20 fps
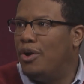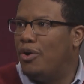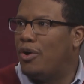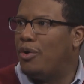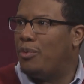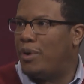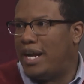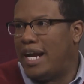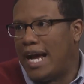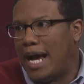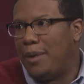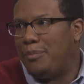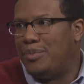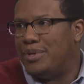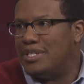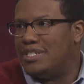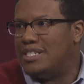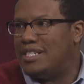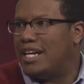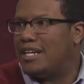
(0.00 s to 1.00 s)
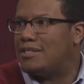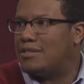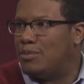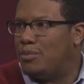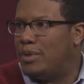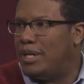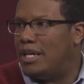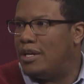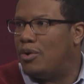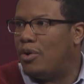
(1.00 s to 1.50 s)
or what happens next
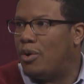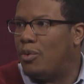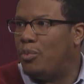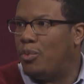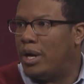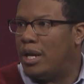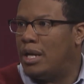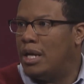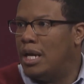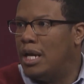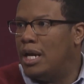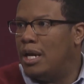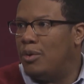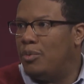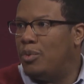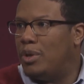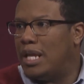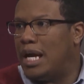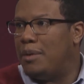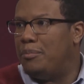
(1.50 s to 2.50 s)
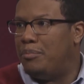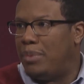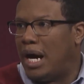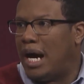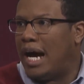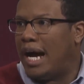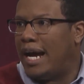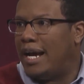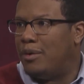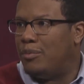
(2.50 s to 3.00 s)
week, or what will I
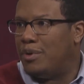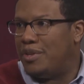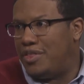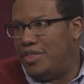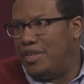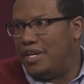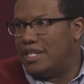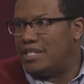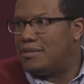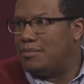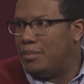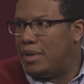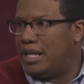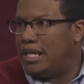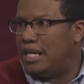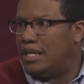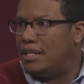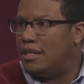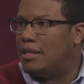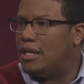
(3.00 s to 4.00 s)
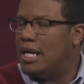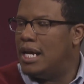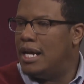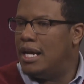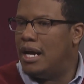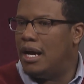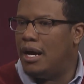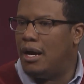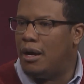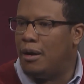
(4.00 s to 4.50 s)
buy with this money.
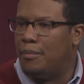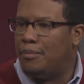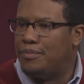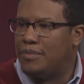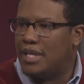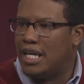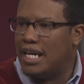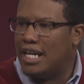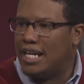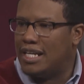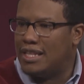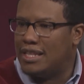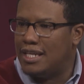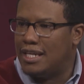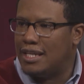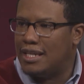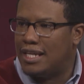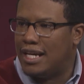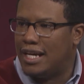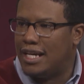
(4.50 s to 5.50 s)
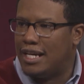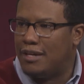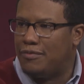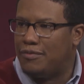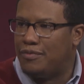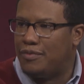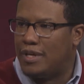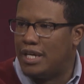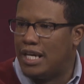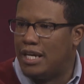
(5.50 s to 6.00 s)
And I think that
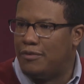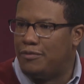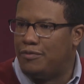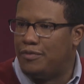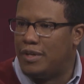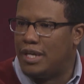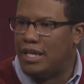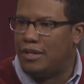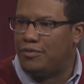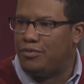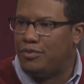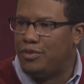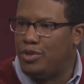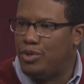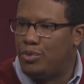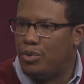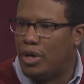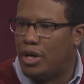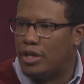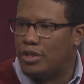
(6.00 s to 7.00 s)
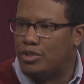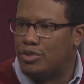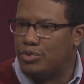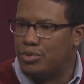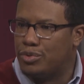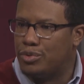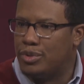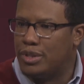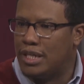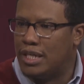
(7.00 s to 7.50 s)
if you are
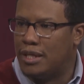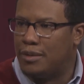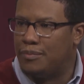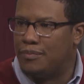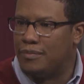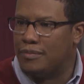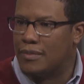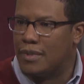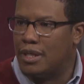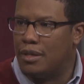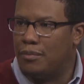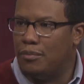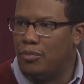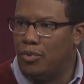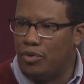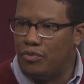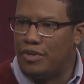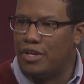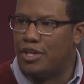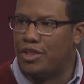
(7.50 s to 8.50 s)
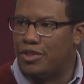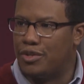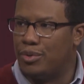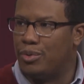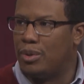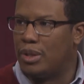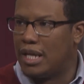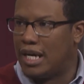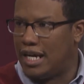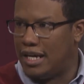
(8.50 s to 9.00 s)
truly moving
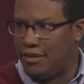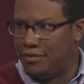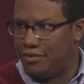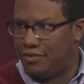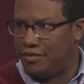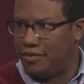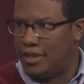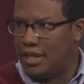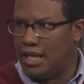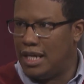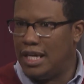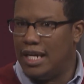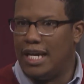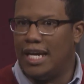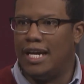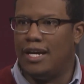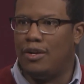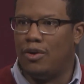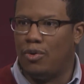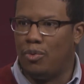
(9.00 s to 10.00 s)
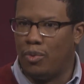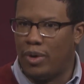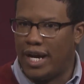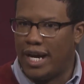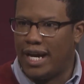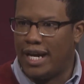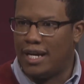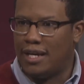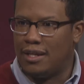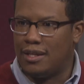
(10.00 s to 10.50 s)
through life in a
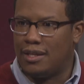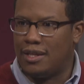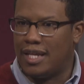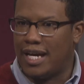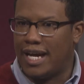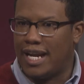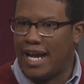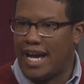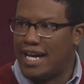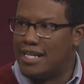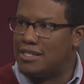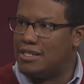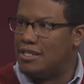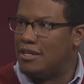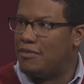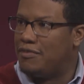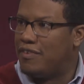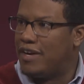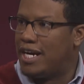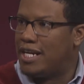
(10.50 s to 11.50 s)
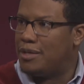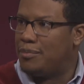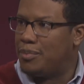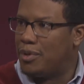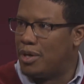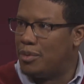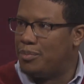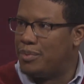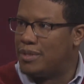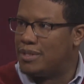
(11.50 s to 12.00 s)
way that has a defined
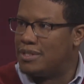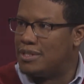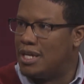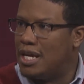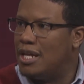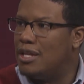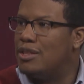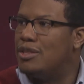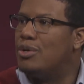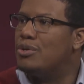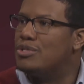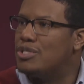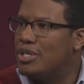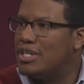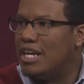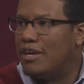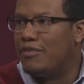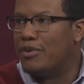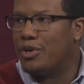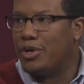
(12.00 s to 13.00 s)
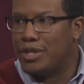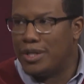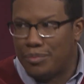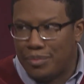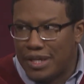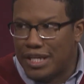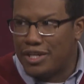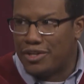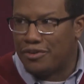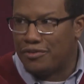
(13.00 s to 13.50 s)
purpose, those are never going to
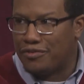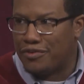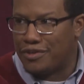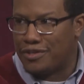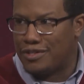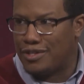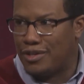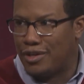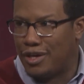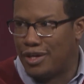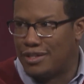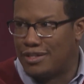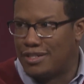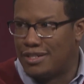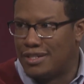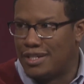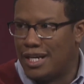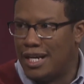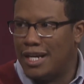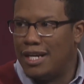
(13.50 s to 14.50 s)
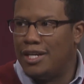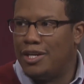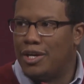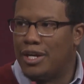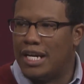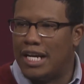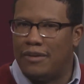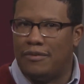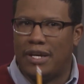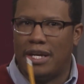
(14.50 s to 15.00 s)
be your first thoughts.
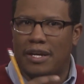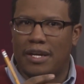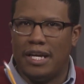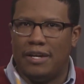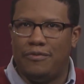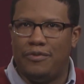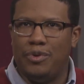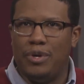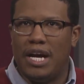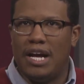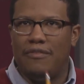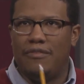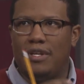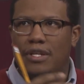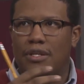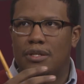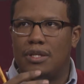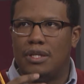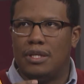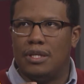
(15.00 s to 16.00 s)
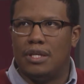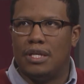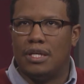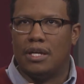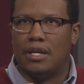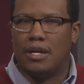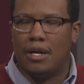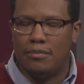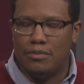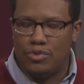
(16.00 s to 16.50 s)
If you haven't
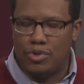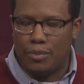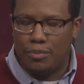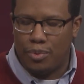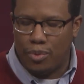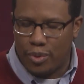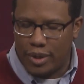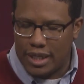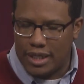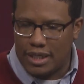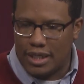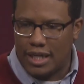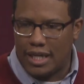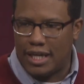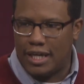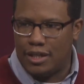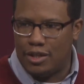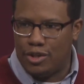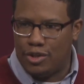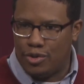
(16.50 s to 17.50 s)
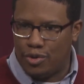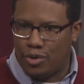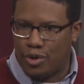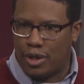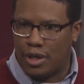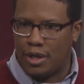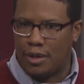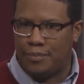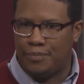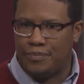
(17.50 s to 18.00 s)
come to a point in
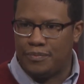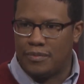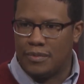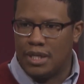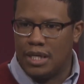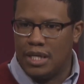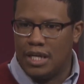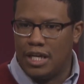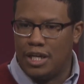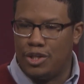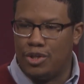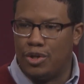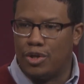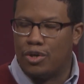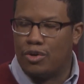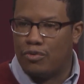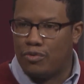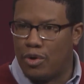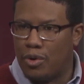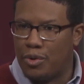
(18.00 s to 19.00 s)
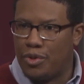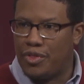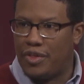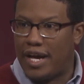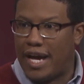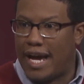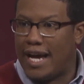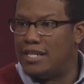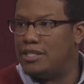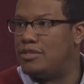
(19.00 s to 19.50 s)
your growth
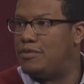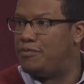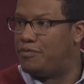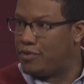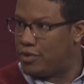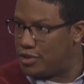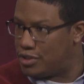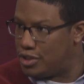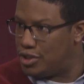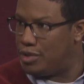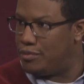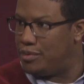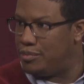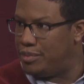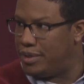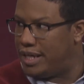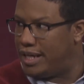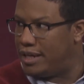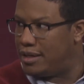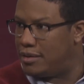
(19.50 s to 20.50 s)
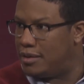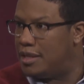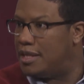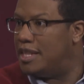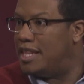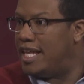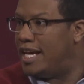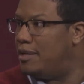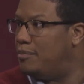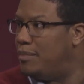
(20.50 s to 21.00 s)
as first a human being,
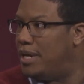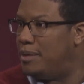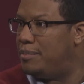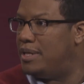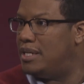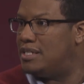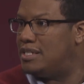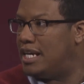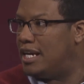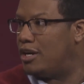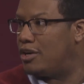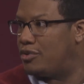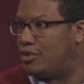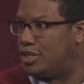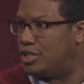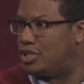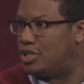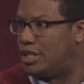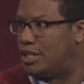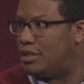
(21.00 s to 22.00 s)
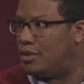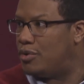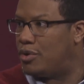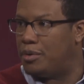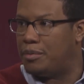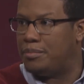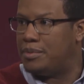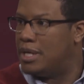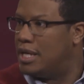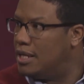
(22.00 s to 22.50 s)
then maybe say a Christian,
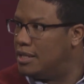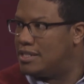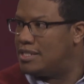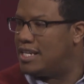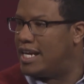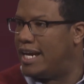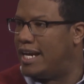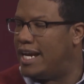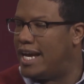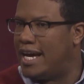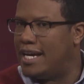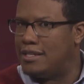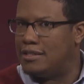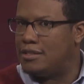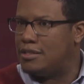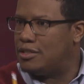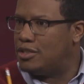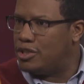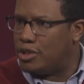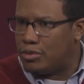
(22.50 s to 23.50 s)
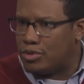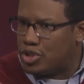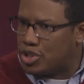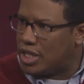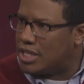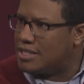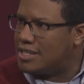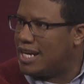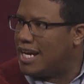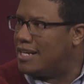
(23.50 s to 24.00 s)
or say as
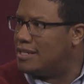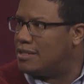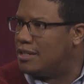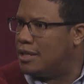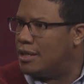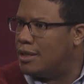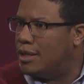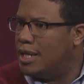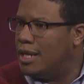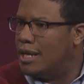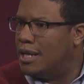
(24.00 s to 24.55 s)
just as a